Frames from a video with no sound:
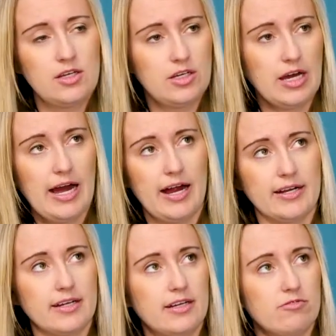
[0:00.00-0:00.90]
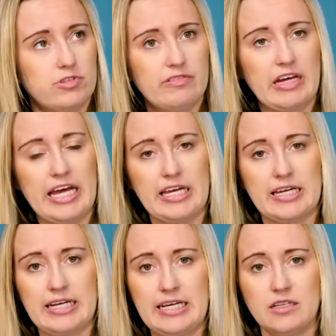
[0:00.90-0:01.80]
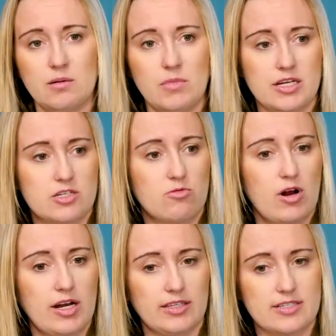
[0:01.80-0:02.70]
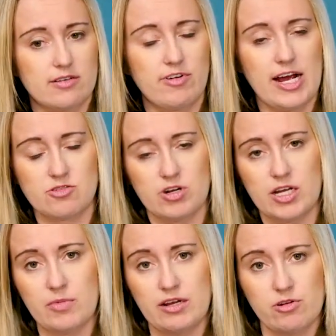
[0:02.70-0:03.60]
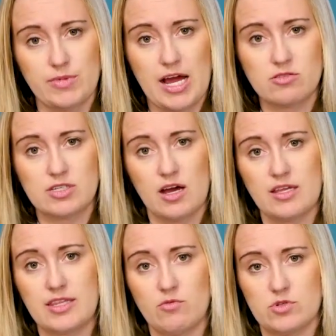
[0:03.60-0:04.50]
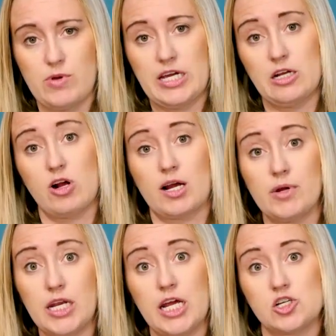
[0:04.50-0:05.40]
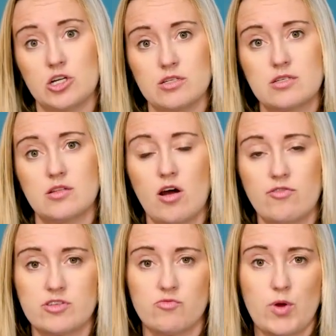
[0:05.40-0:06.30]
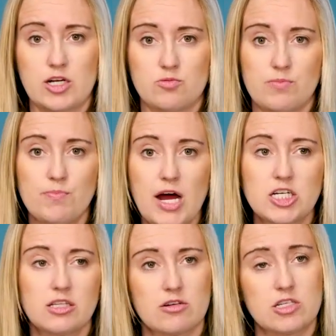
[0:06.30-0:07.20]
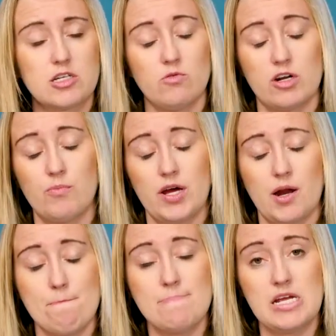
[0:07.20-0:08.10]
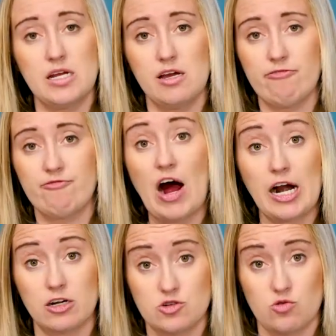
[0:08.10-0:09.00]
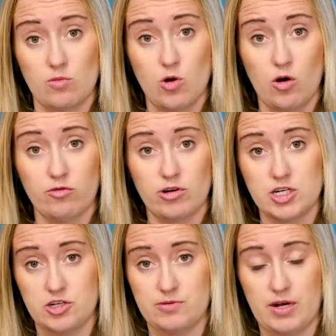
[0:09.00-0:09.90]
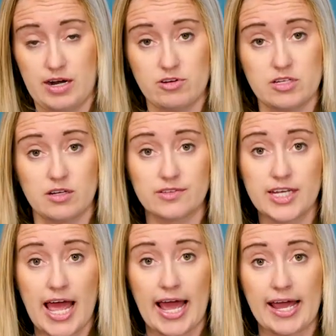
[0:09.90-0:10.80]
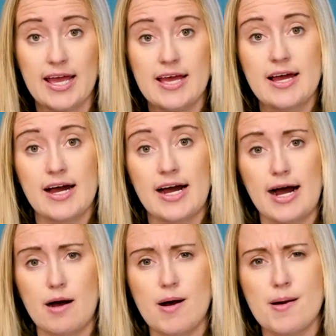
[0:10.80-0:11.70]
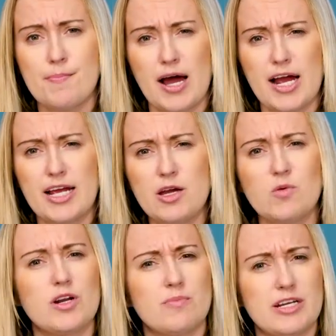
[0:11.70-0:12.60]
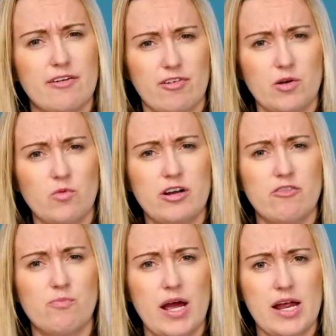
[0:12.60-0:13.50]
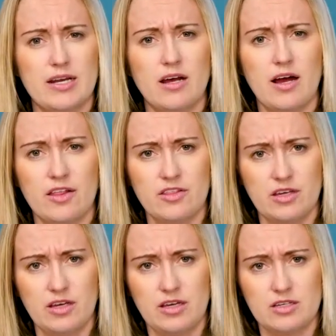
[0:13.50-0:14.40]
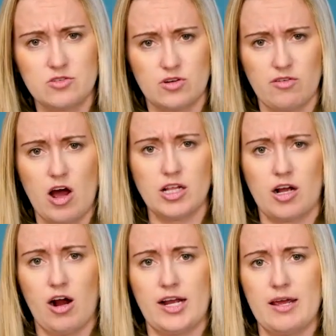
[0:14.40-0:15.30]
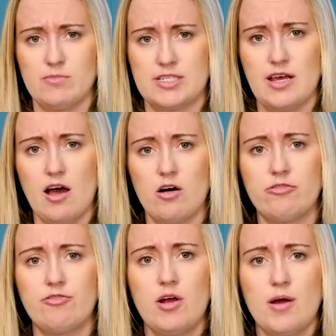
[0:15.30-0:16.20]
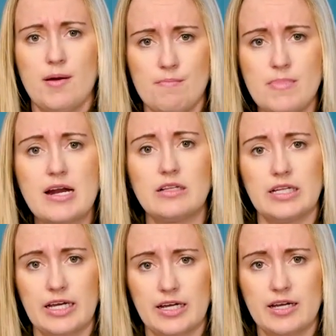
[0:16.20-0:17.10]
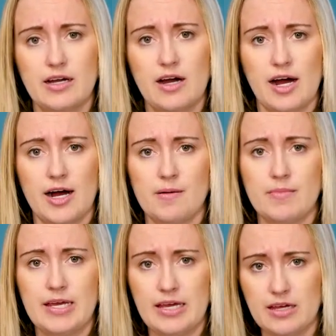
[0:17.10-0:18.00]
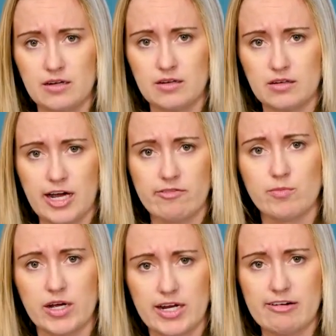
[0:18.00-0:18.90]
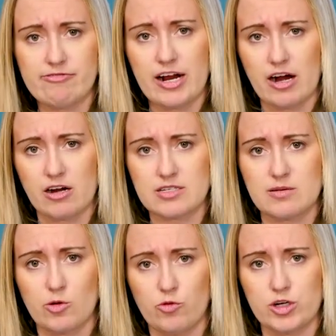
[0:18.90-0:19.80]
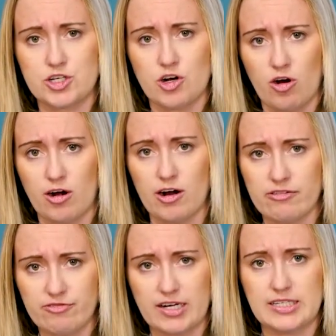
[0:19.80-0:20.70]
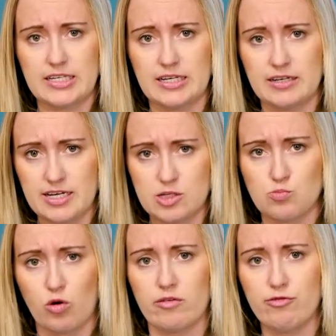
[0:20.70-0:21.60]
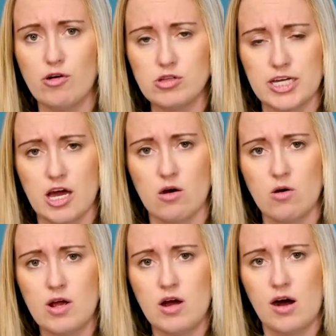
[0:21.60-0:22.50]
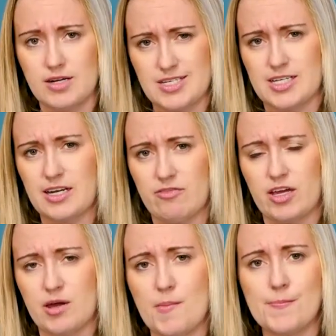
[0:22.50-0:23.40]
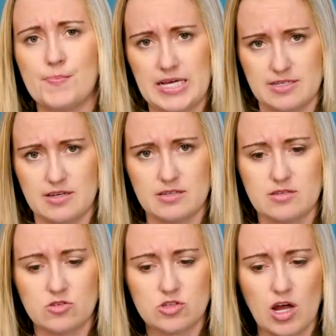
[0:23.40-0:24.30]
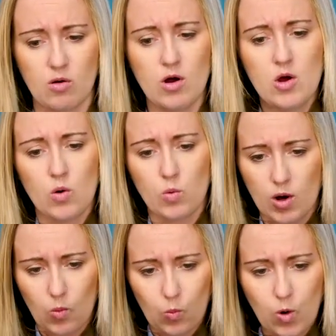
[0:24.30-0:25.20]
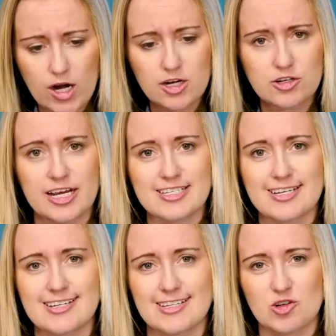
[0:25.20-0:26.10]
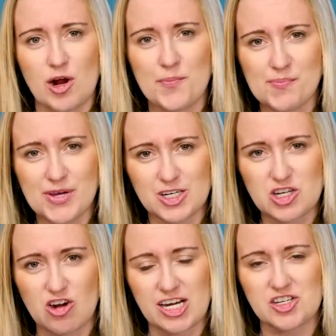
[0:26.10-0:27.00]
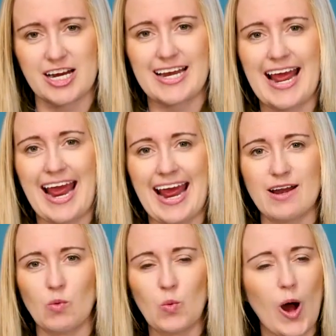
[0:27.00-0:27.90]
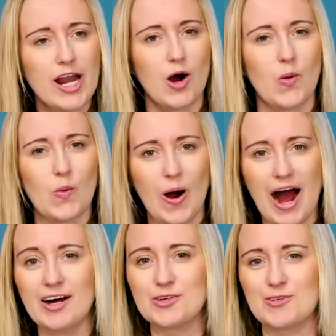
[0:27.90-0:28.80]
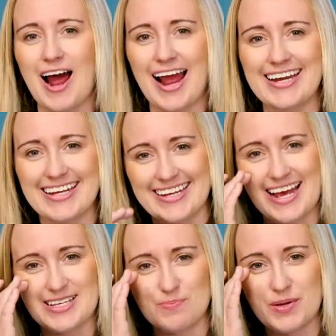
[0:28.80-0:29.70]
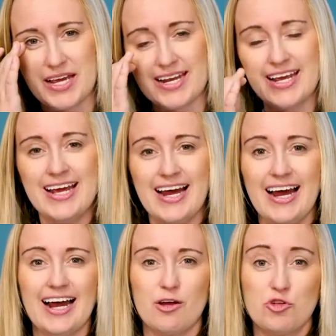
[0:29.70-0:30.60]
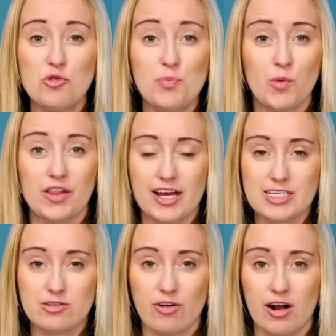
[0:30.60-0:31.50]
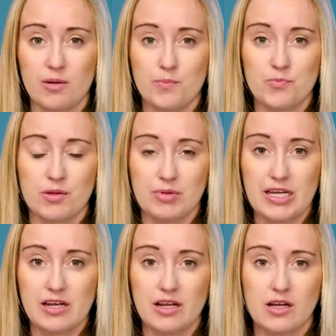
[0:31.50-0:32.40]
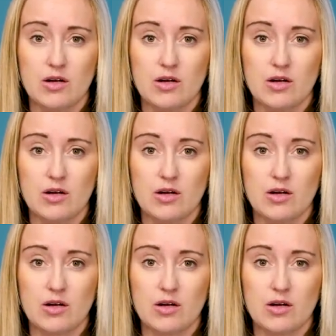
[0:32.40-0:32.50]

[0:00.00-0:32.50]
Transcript: you had Vivek and Elon Musk running this advisory committee from the outside that was making recommendations to the Office of Management and Budget, there still would have been a media firestorm over it just about every single day. But it would have been different. It wouldn't have been the sort of oligarch himself meddling in government affairs, some of which are affecting his portfolio on a significant basis. So we're 100 days into the Trump administration, and what a wild ride it has been. If you've been with us from the beginning,